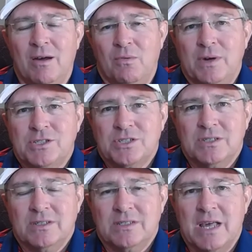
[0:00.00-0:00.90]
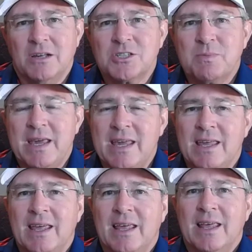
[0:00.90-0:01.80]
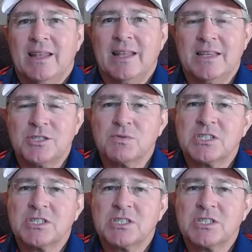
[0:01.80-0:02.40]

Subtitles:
Which tells me that this